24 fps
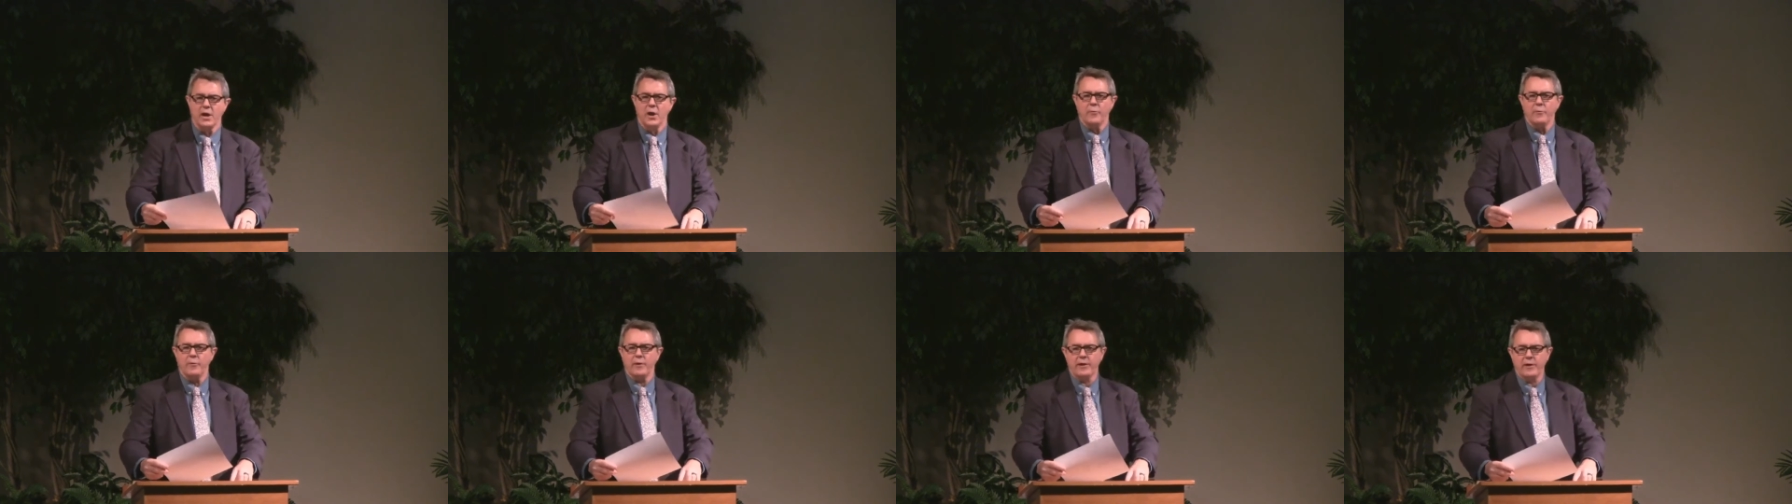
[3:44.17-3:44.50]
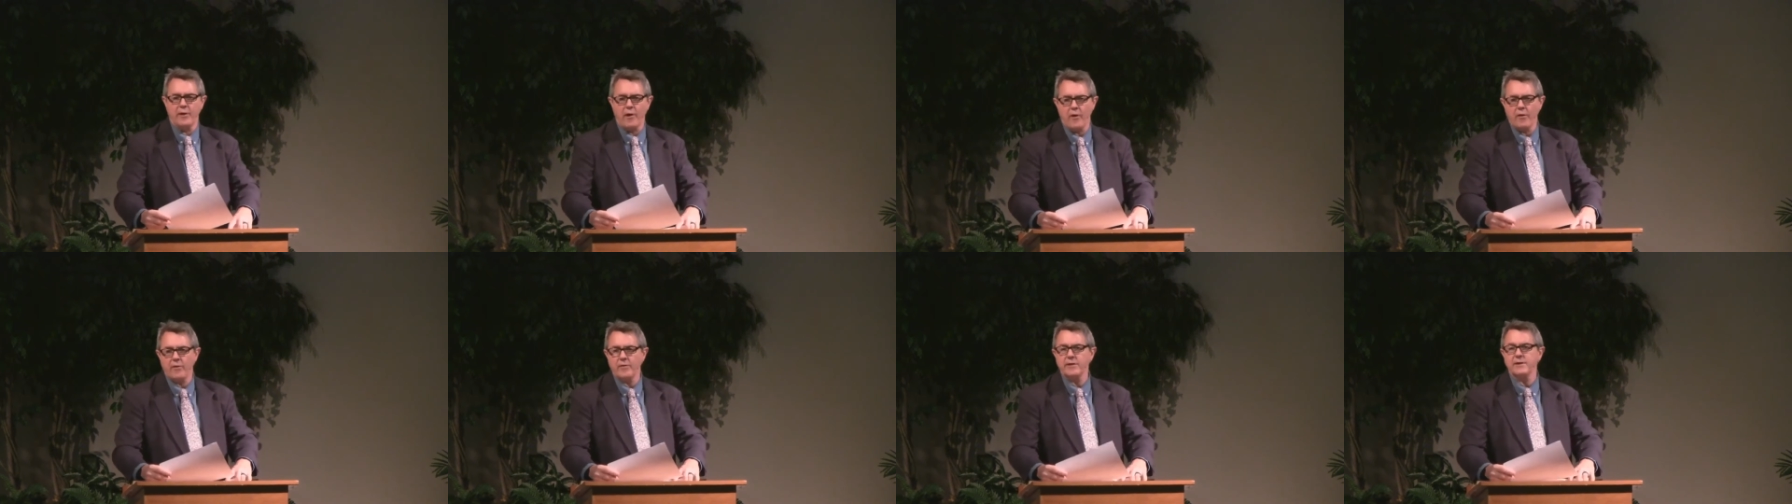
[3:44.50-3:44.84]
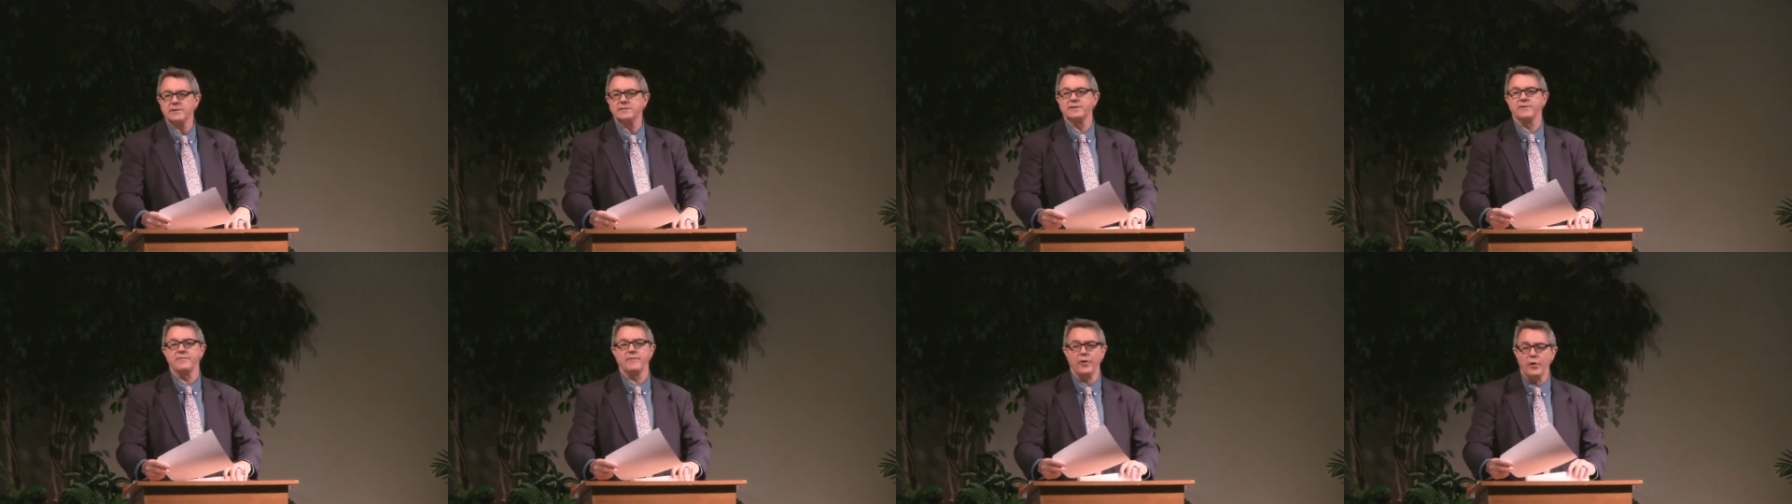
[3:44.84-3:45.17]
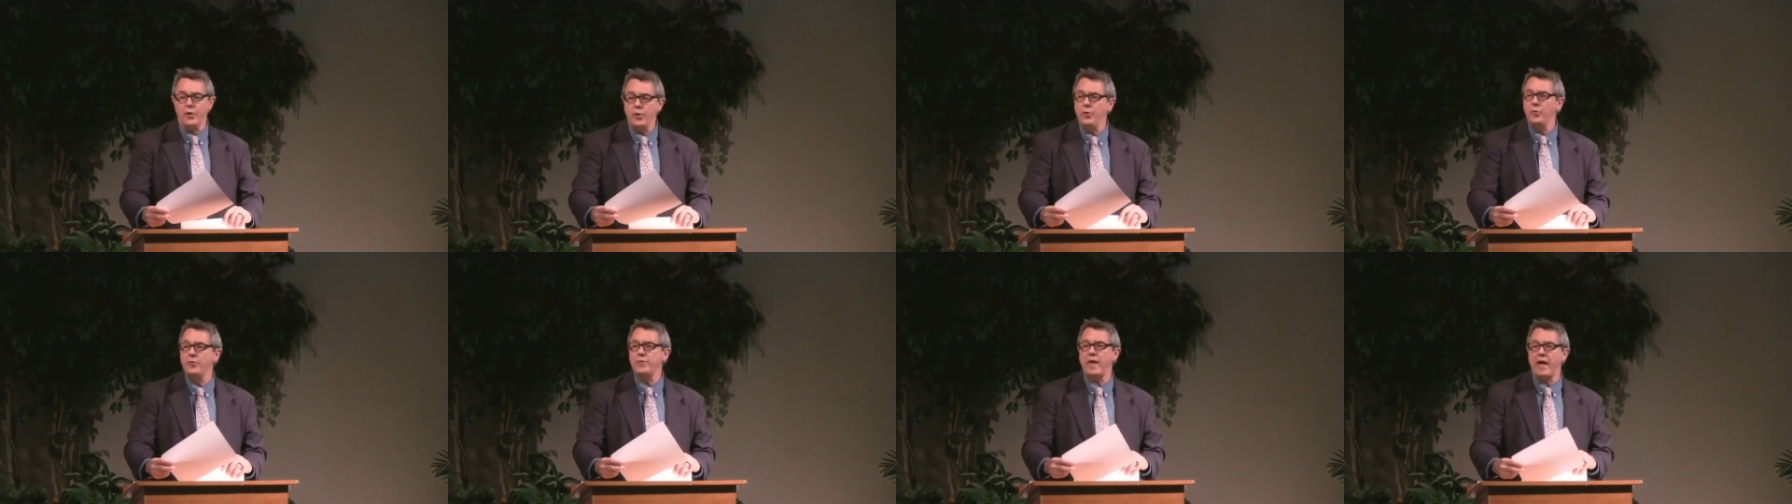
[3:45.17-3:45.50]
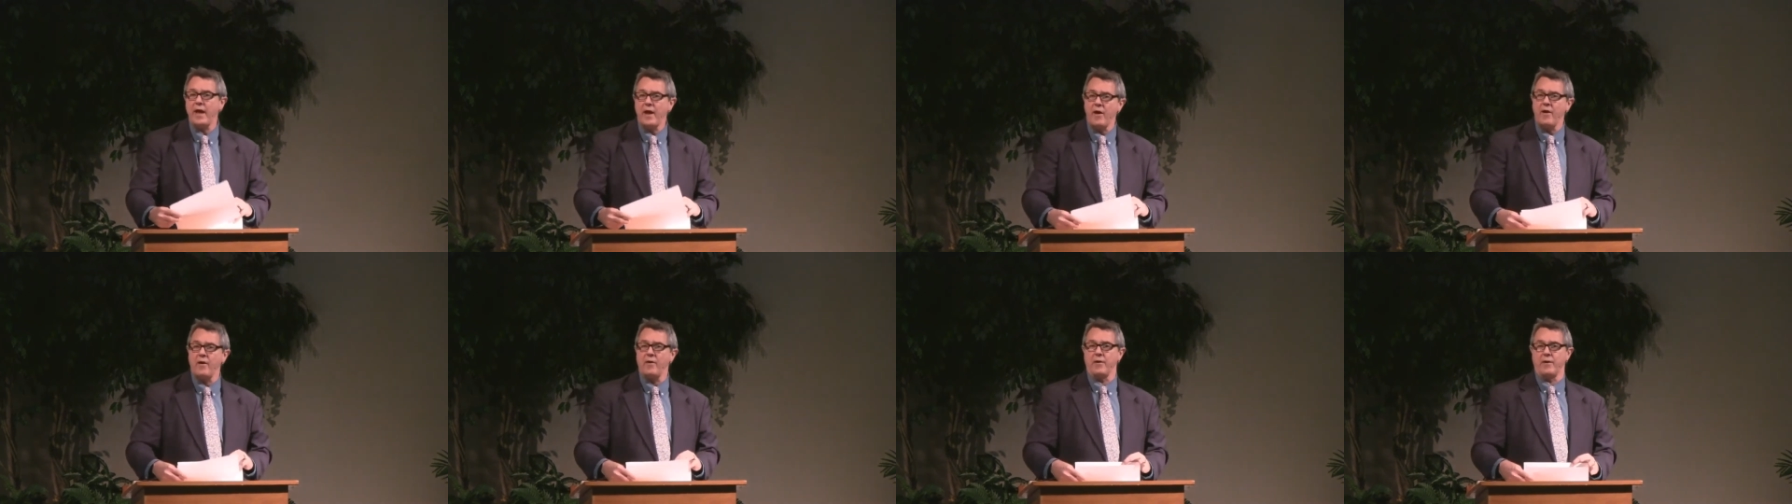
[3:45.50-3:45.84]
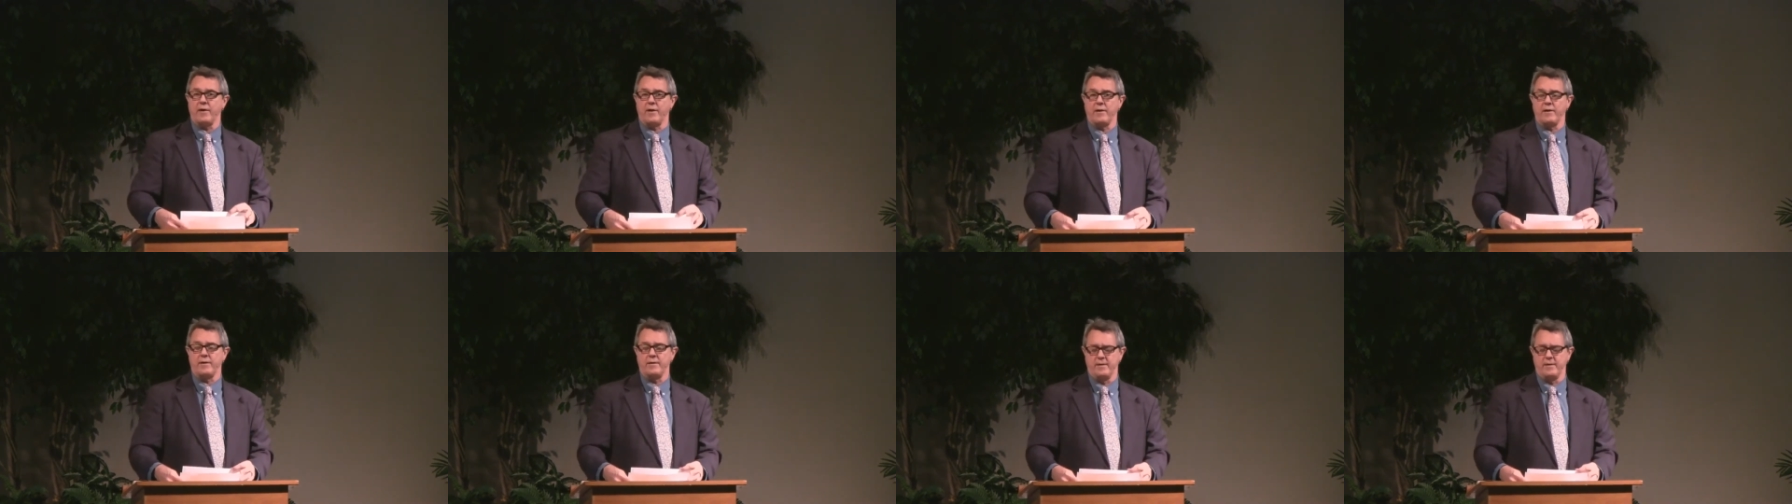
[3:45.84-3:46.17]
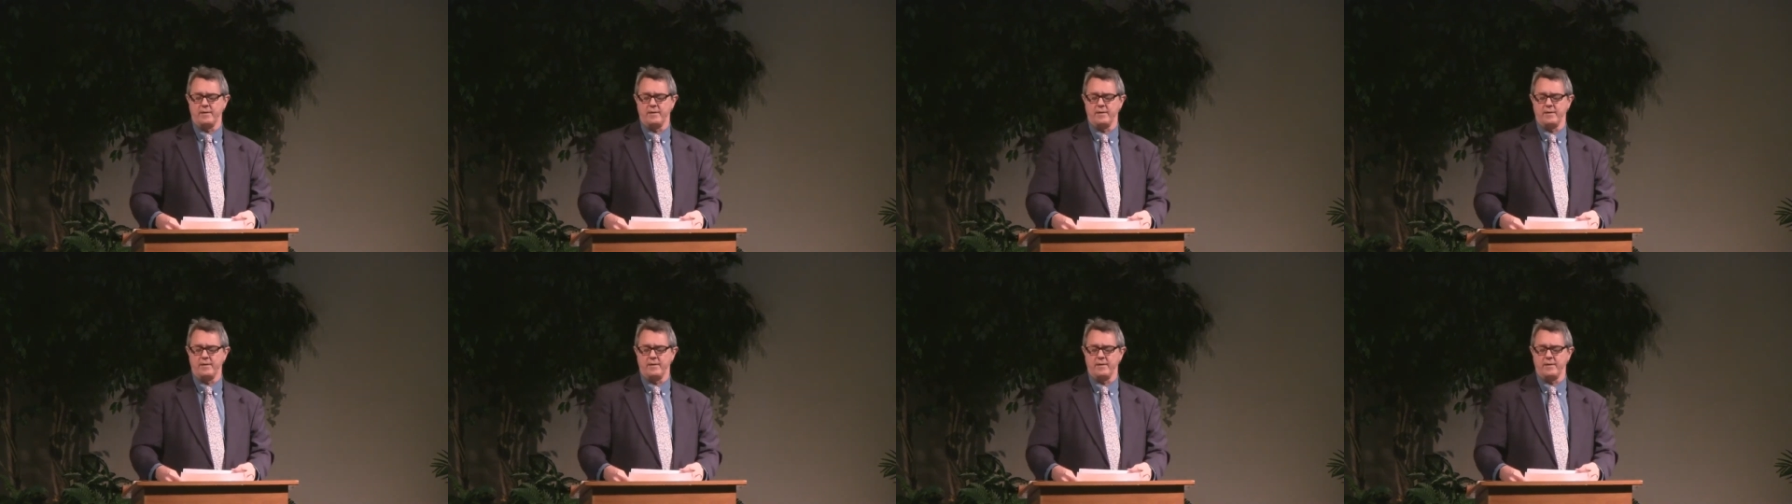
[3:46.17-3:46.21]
regardless of who they are.